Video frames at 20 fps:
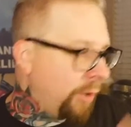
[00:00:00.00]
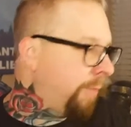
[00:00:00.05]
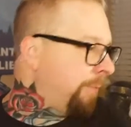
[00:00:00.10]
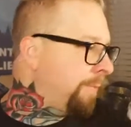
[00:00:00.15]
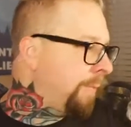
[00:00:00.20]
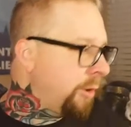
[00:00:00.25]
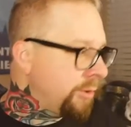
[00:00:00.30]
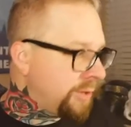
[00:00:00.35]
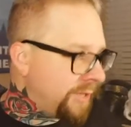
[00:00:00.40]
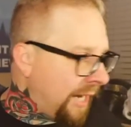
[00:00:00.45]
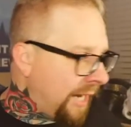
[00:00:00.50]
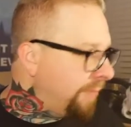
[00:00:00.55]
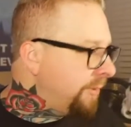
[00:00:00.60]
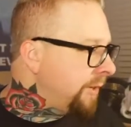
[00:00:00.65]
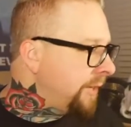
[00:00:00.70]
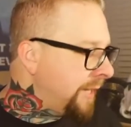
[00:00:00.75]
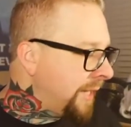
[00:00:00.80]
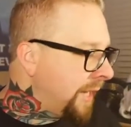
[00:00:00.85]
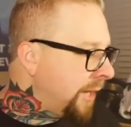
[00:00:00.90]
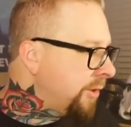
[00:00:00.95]
most
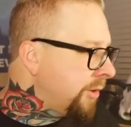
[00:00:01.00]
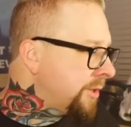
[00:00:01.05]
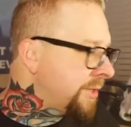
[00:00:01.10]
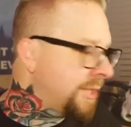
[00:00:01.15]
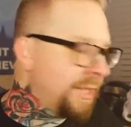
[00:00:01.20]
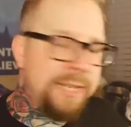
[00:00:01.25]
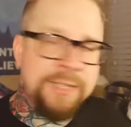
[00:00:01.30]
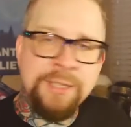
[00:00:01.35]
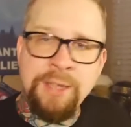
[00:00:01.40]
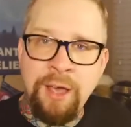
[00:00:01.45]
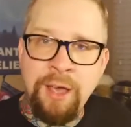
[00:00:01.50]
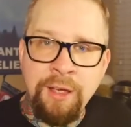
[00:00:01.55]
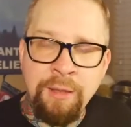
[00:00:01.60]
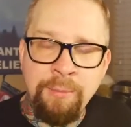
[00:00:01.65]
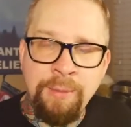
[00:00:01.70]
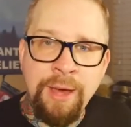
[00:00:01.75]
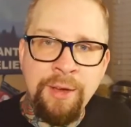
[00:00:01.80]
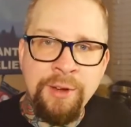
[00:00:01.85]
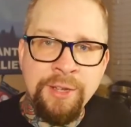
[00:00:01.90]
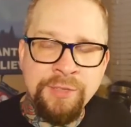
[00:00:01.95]
everything else that I talk
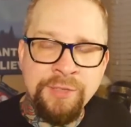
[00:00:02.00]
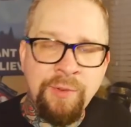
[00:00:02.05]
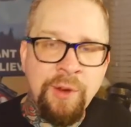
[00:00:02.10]
about as